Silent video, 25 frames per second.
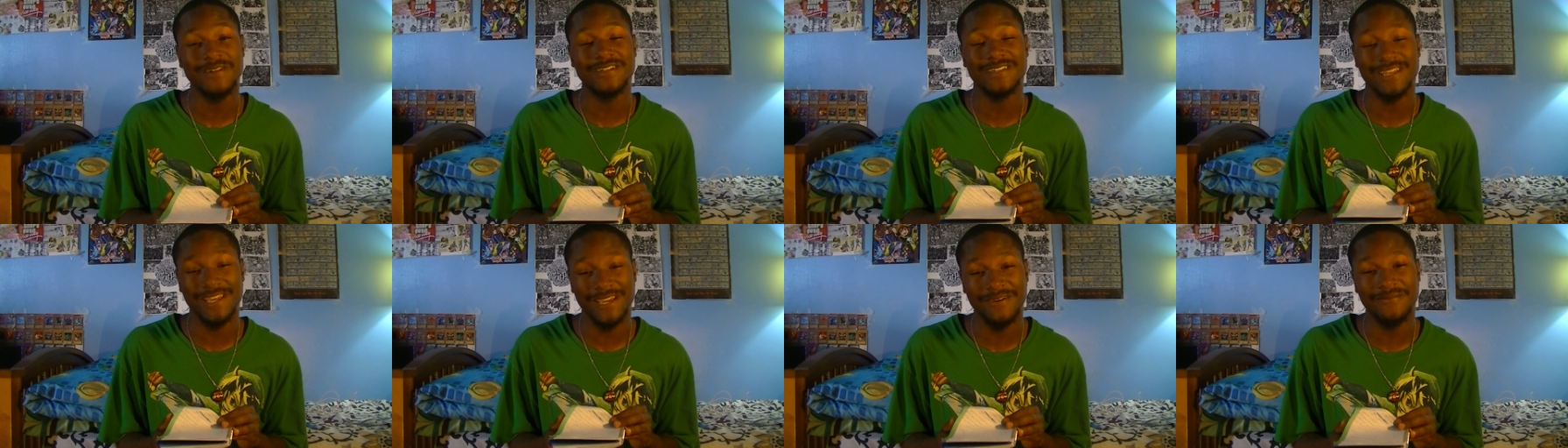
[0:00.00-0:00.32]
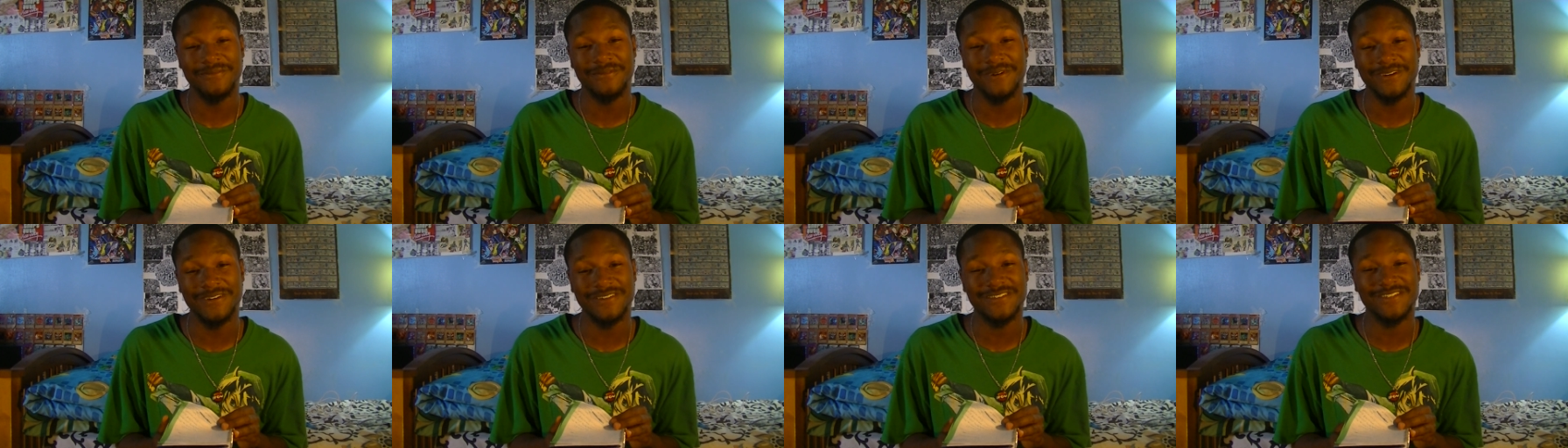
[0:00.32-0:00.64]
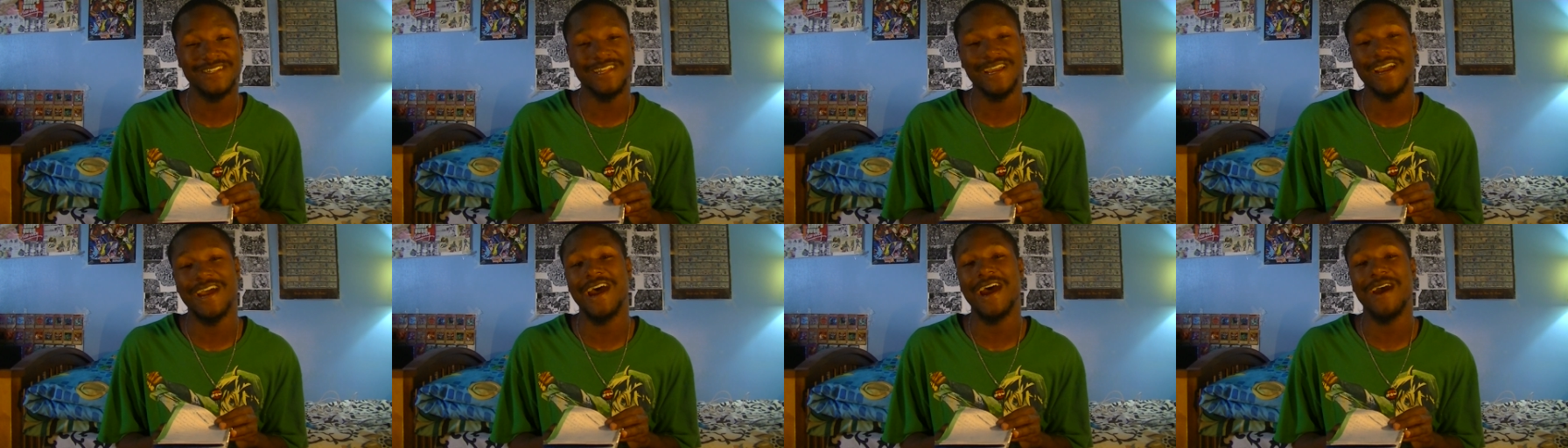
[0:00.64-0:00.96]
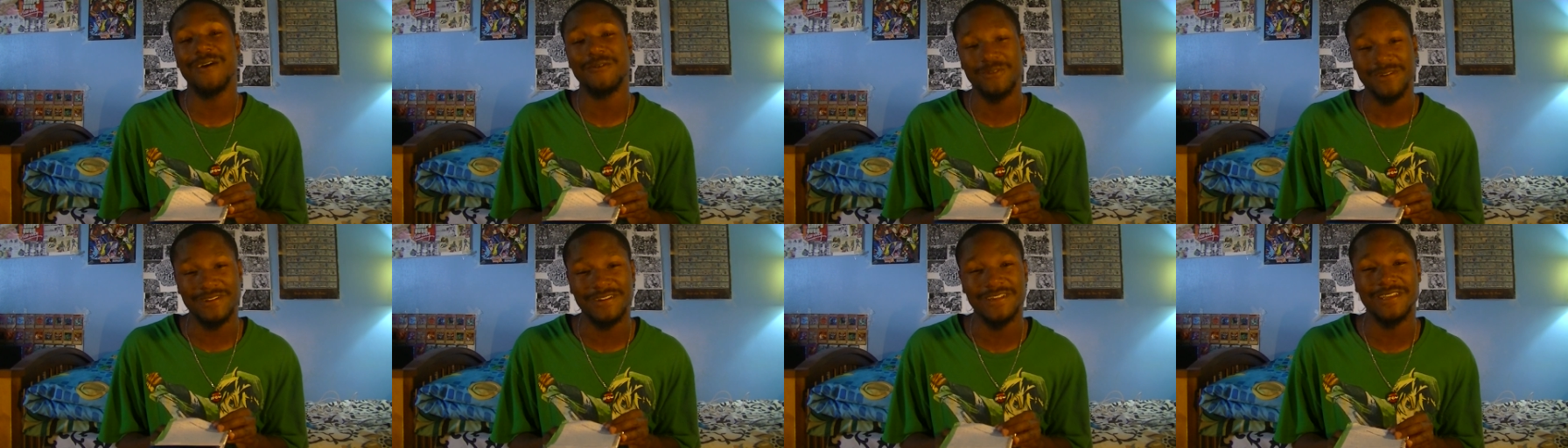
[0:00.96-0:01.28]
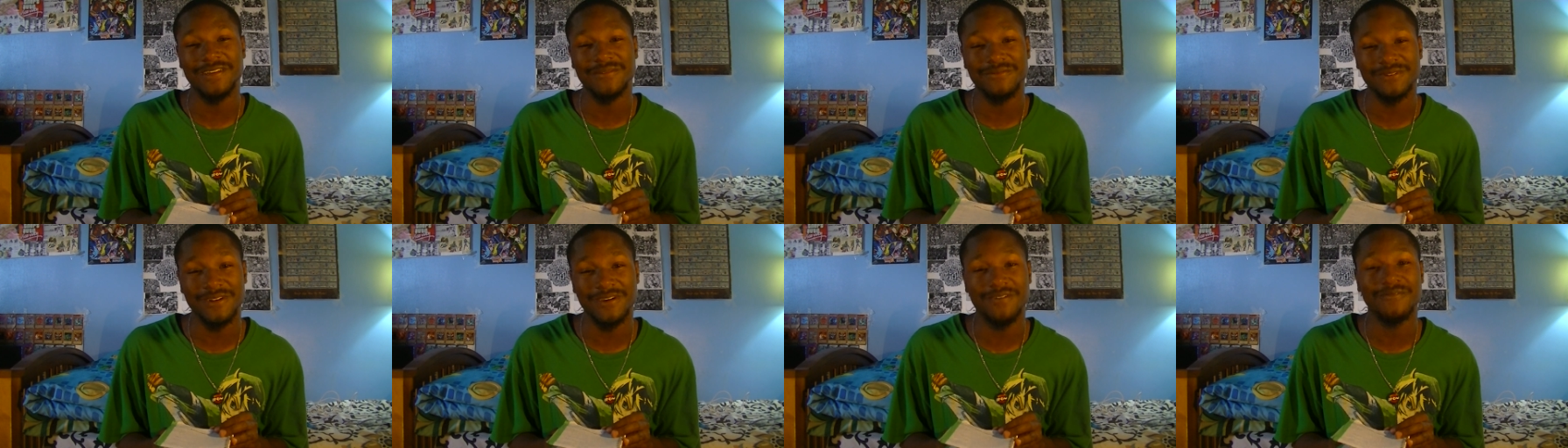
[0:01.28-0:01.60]
damn much that I wouldn't
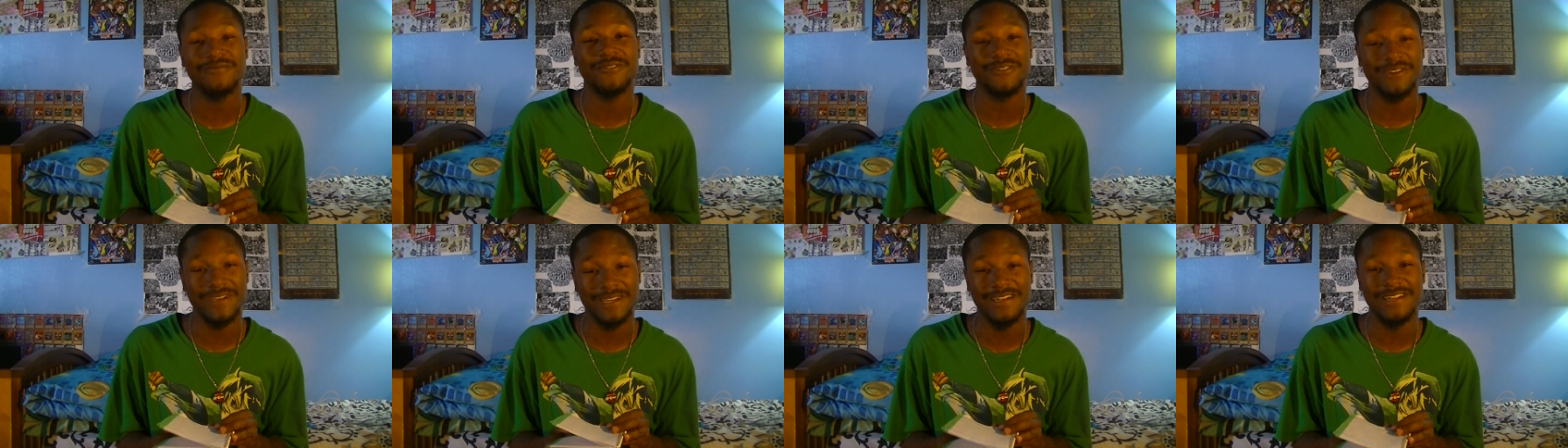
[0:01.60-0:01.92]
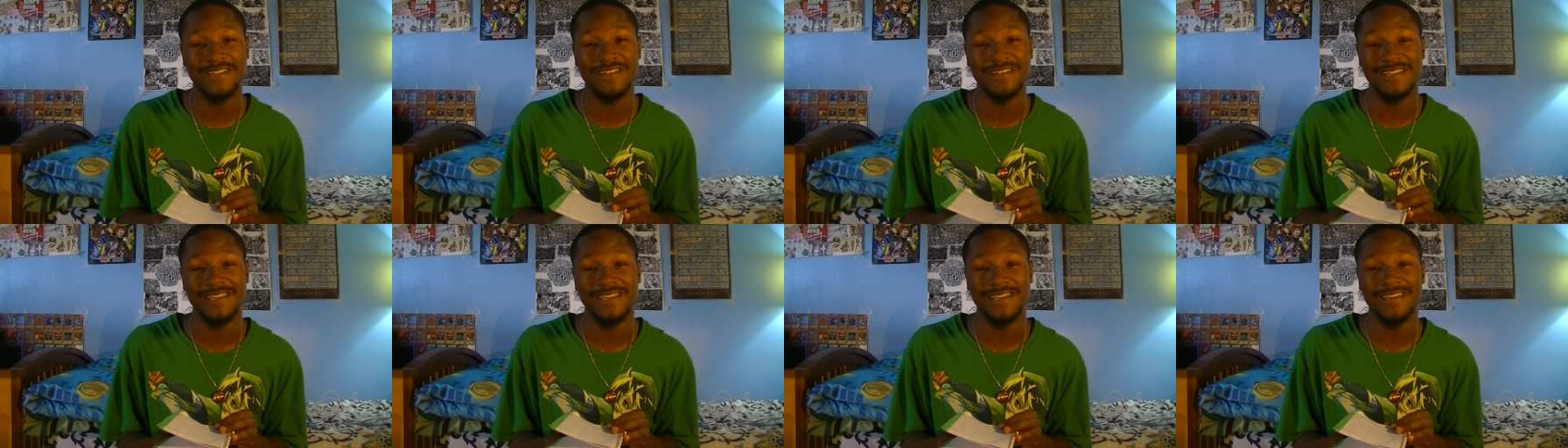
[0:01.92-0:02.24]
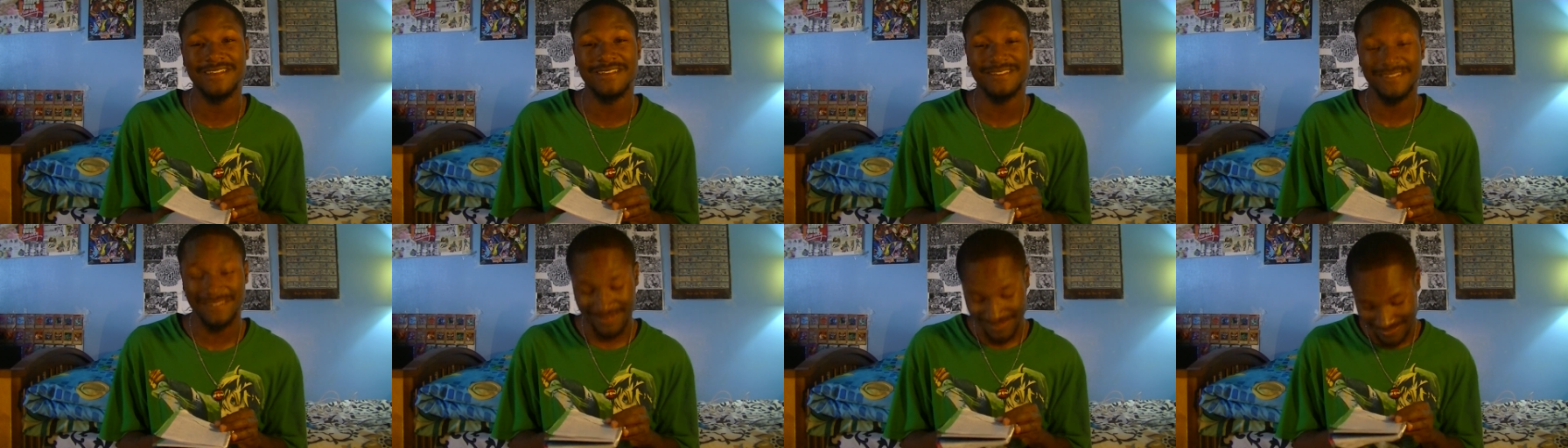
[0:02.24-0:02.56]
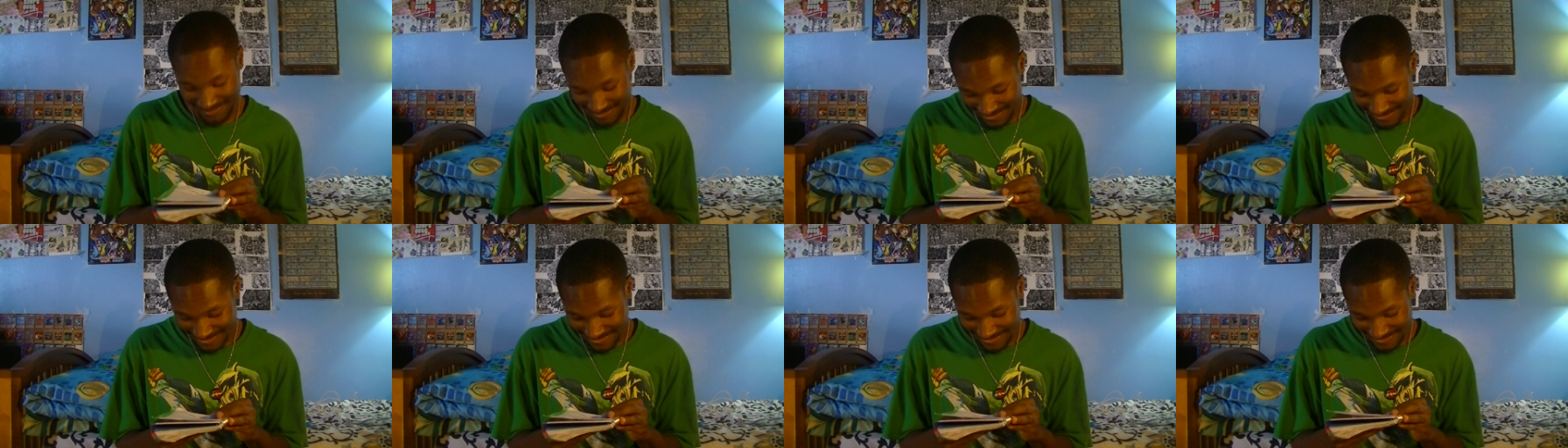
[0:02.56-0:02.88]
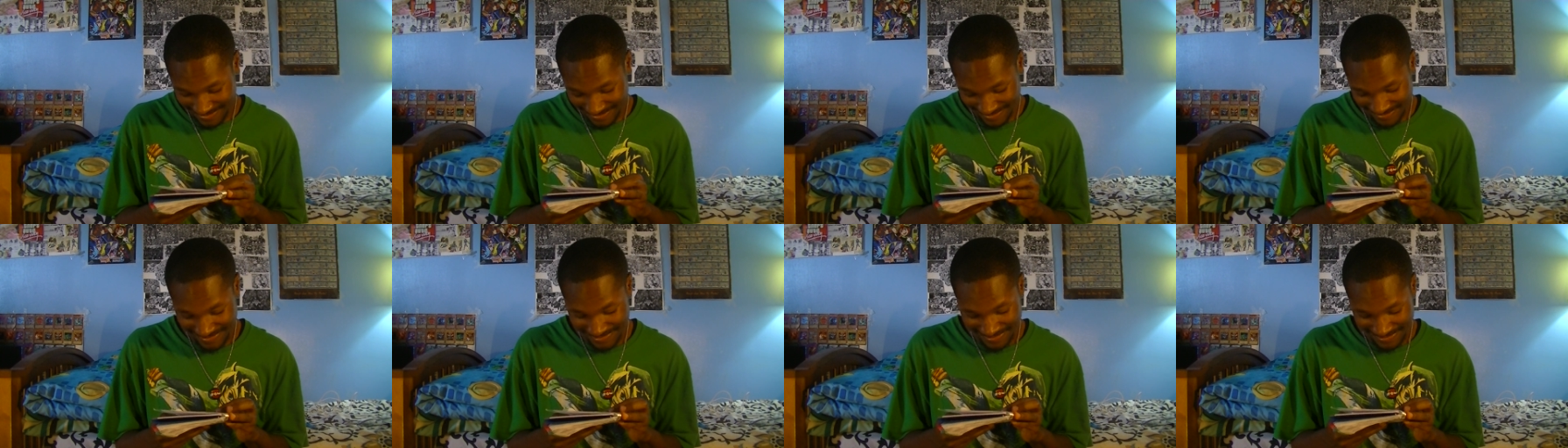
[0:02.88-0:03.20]
give it up for anything.
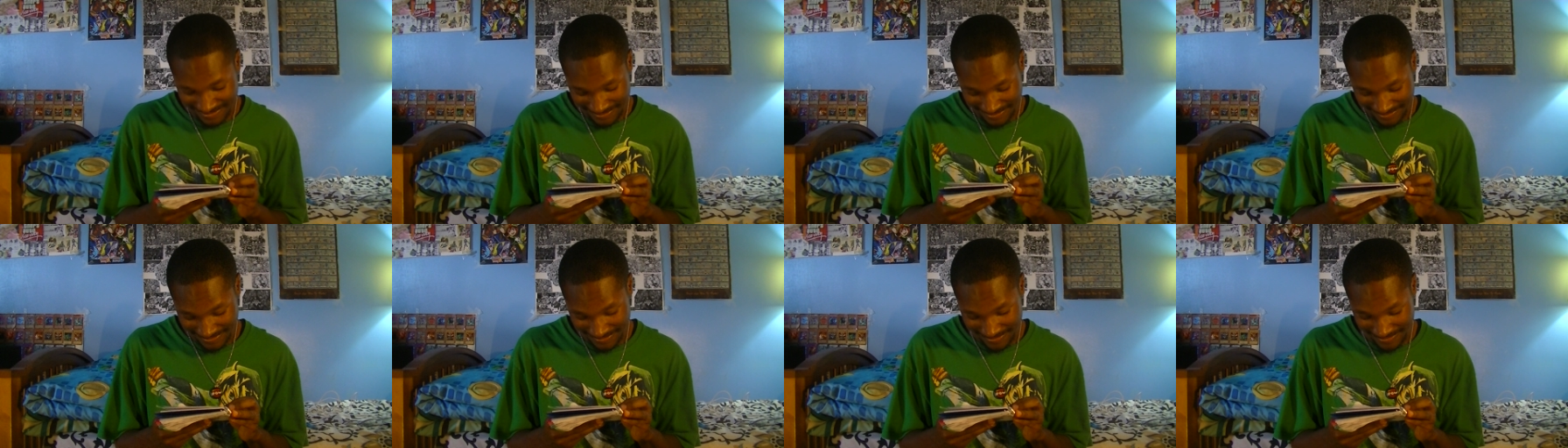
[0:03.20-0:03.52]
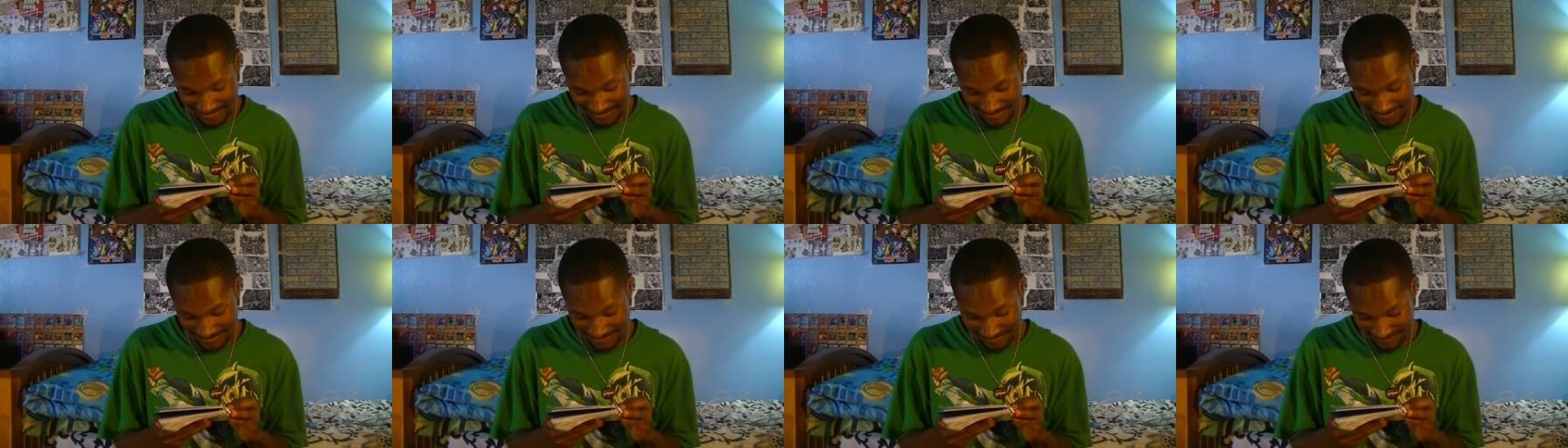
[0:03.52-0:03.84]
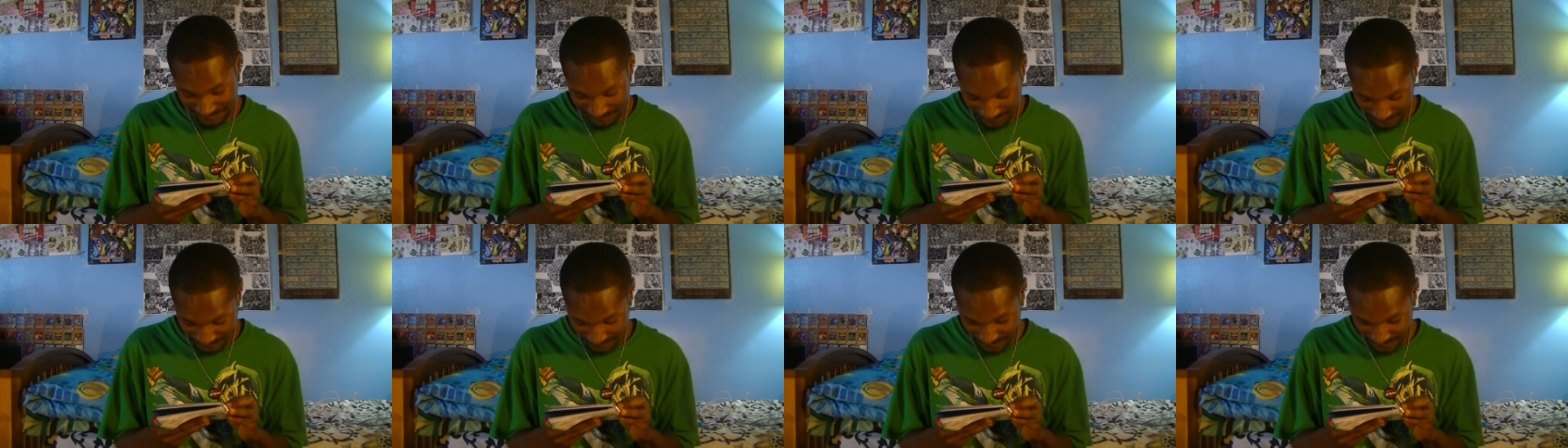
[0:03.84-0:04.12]
Um,